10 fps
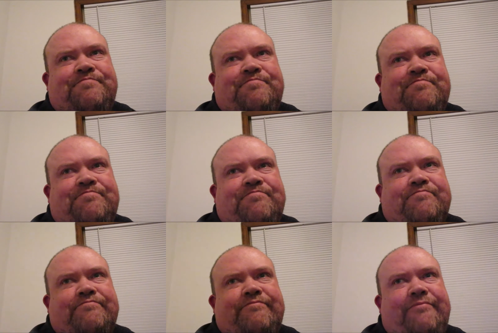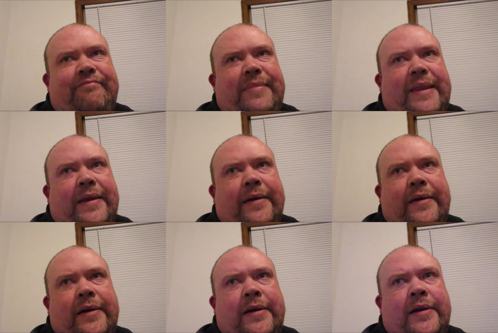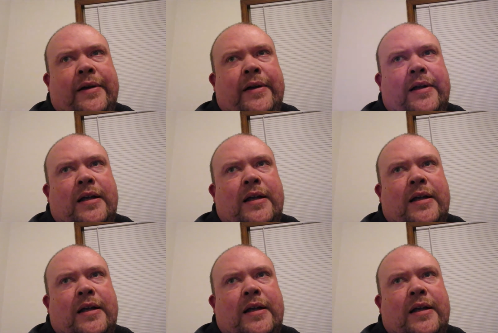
[no speech]